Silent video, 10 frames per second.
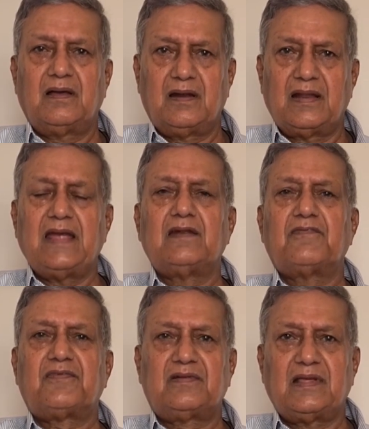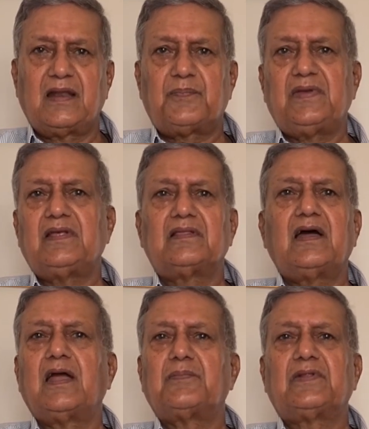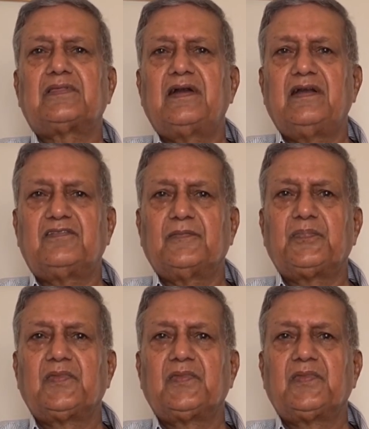line of therapy in the hyperthyroidism.